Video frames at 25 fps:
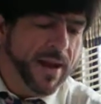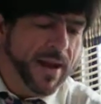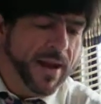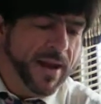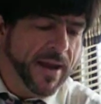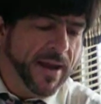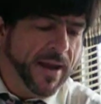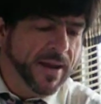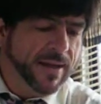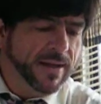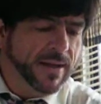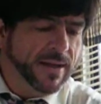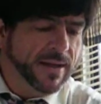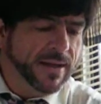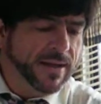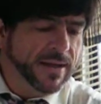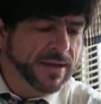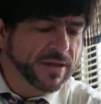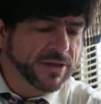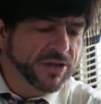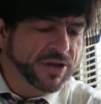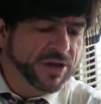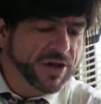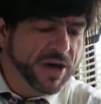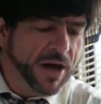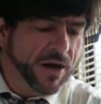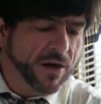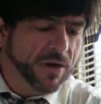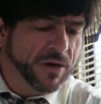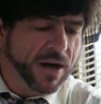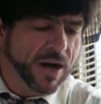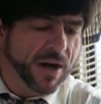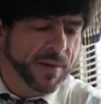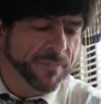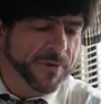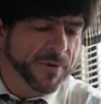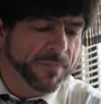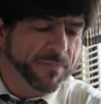And it shall
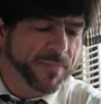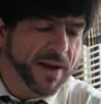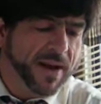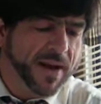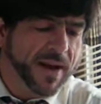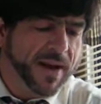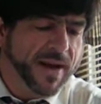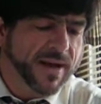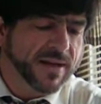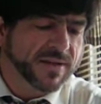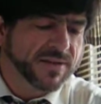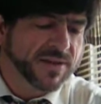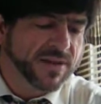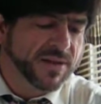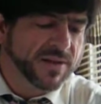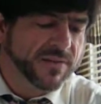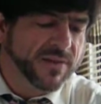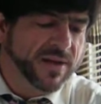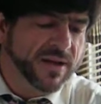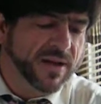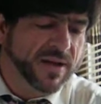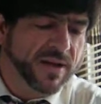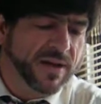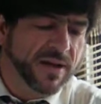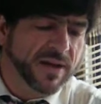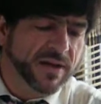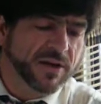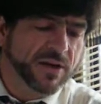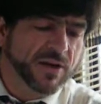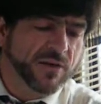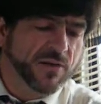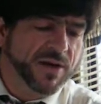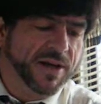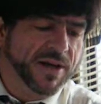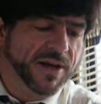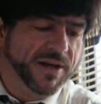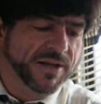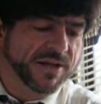come to pass in the
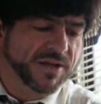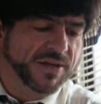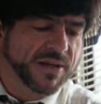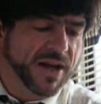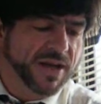increase